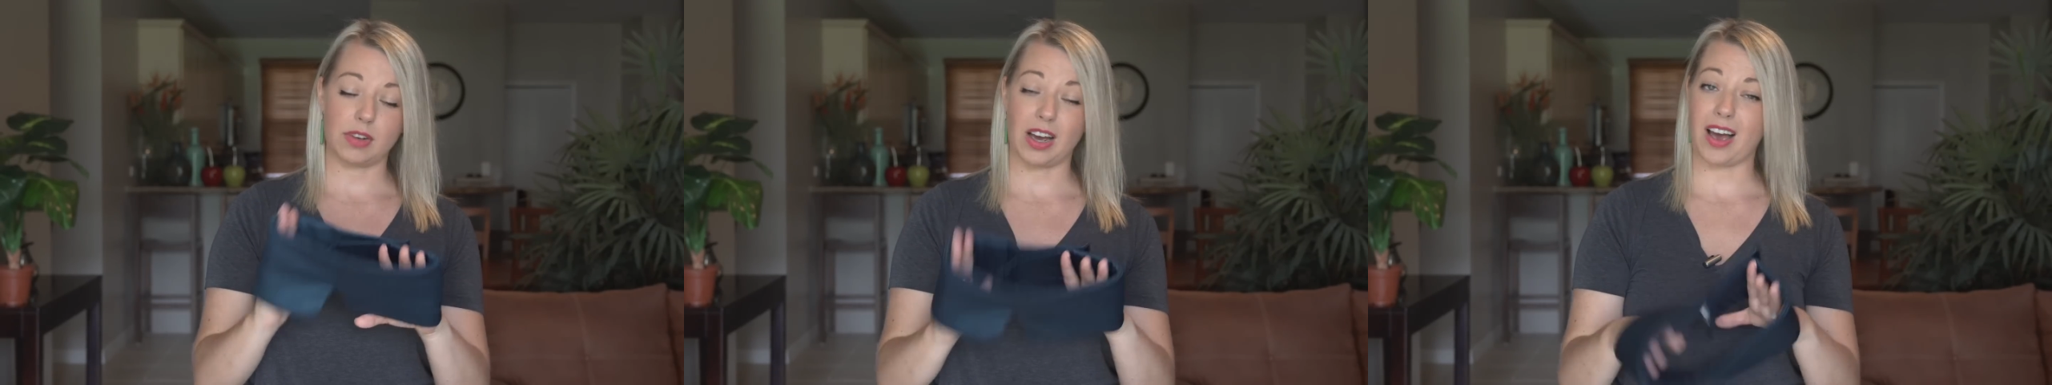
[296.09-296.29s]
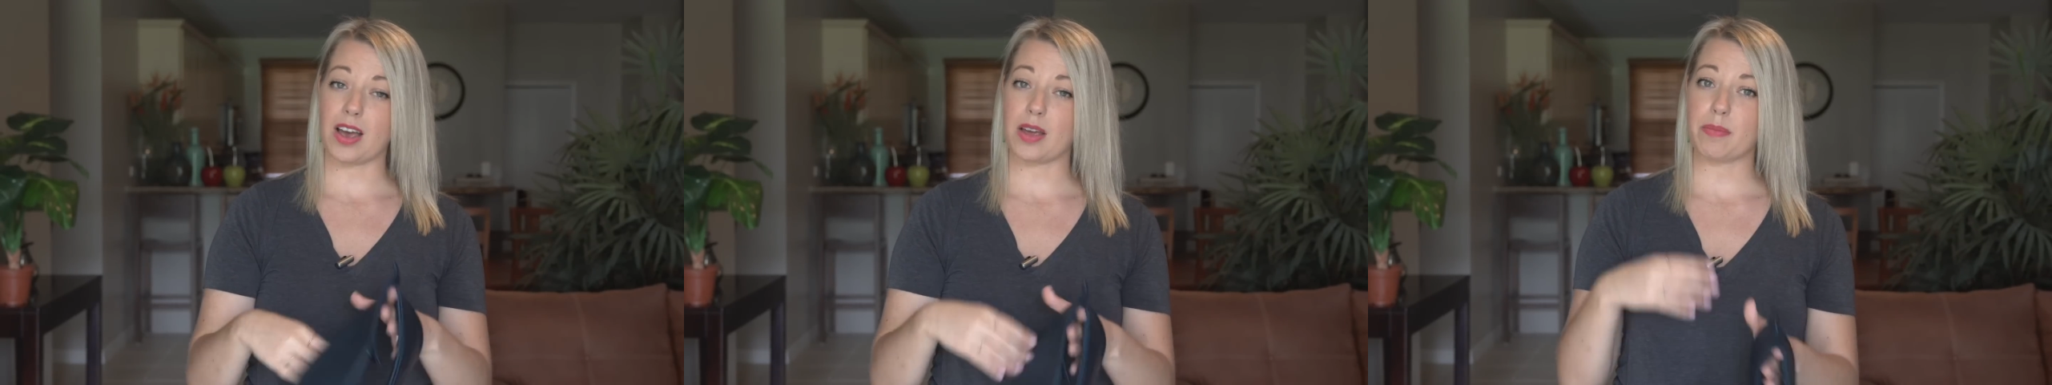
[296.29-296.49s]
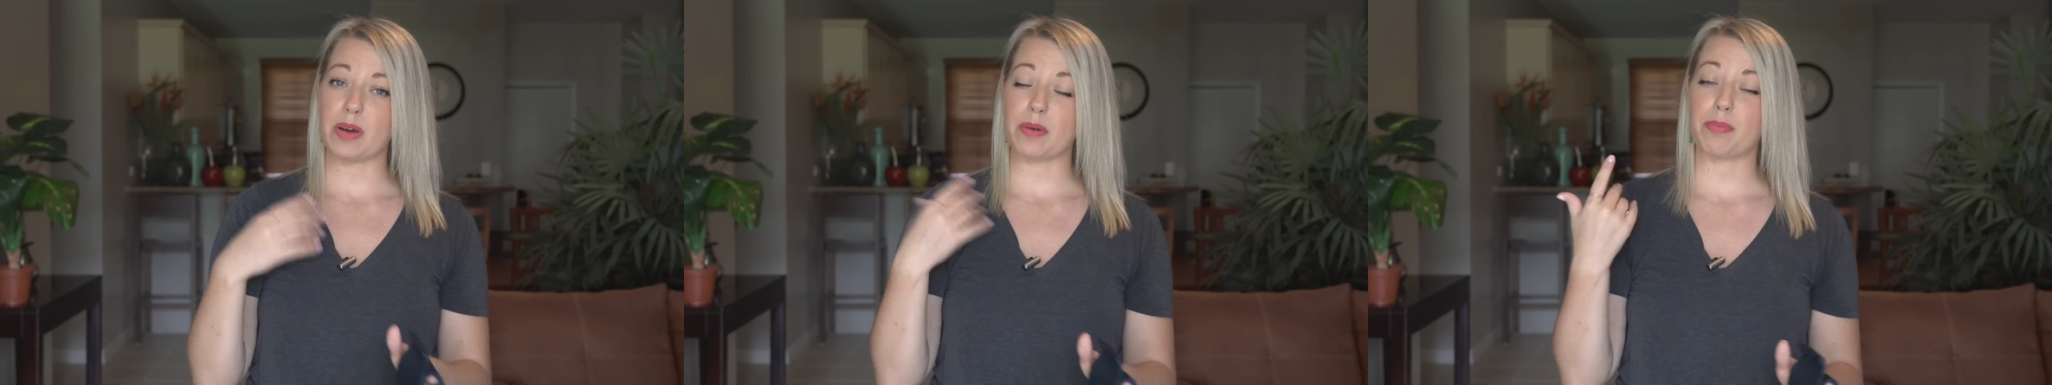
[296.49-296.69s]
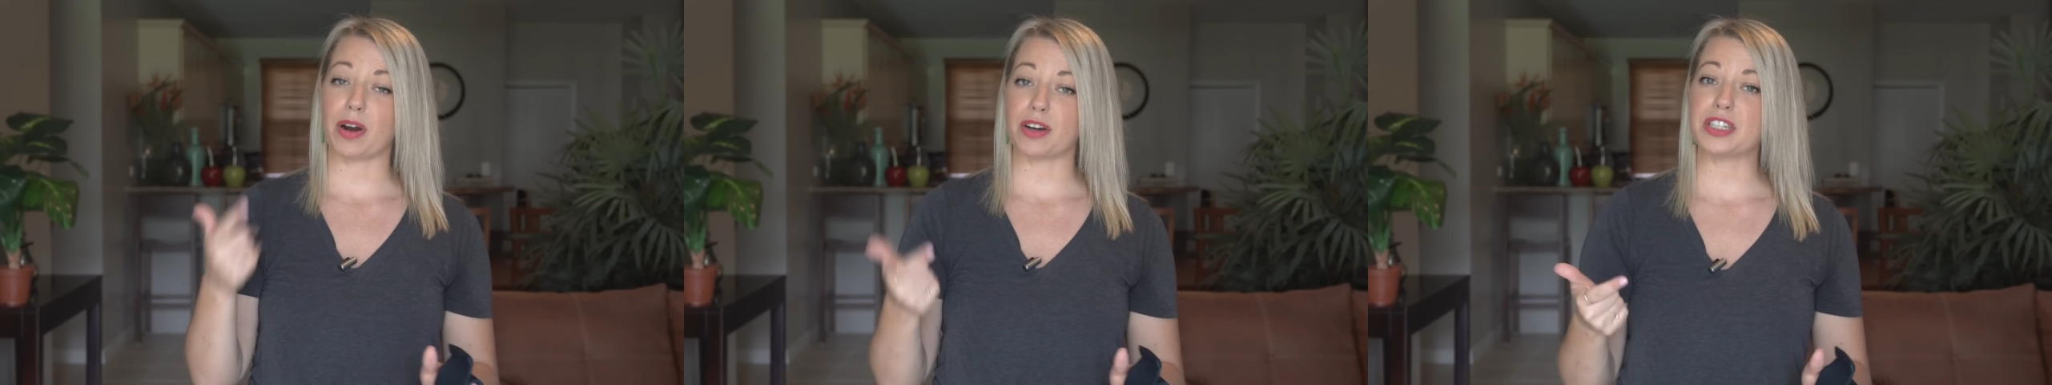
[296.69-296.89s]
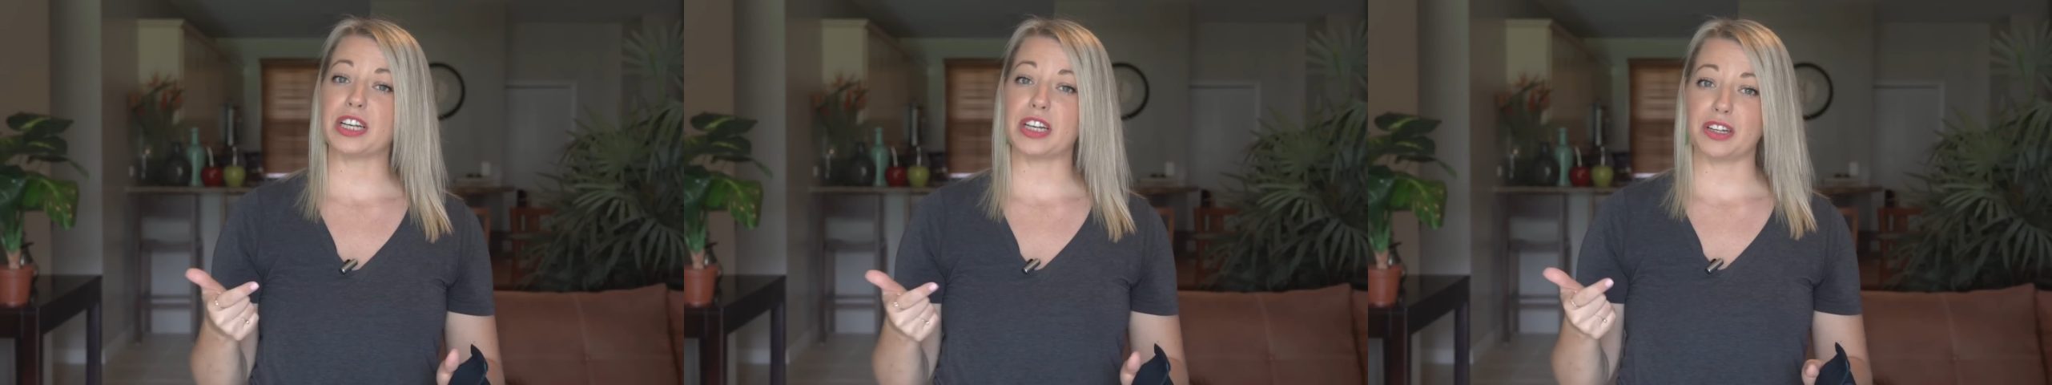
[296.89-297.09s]
I'm
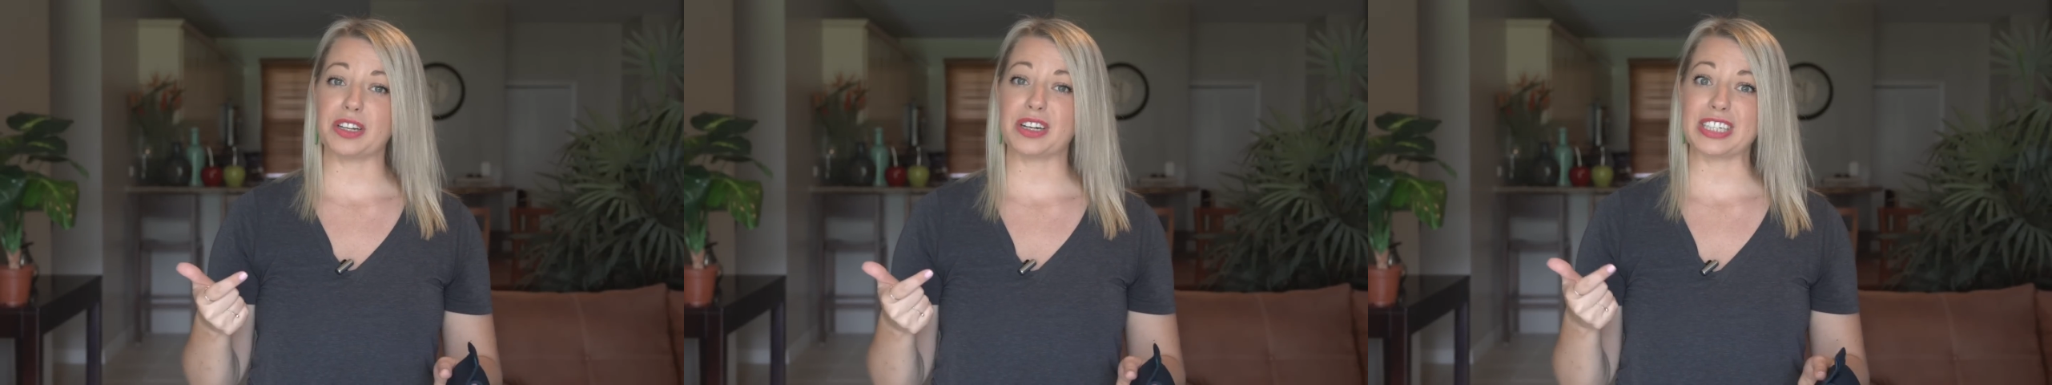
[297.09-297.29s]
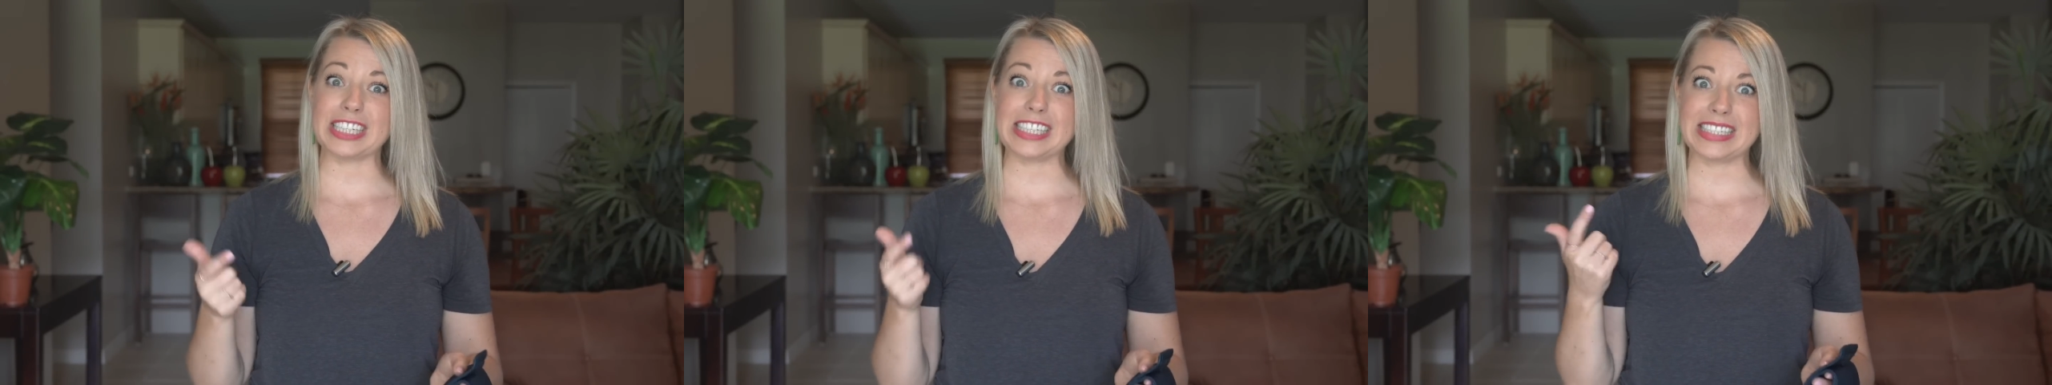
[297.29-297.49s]
particularly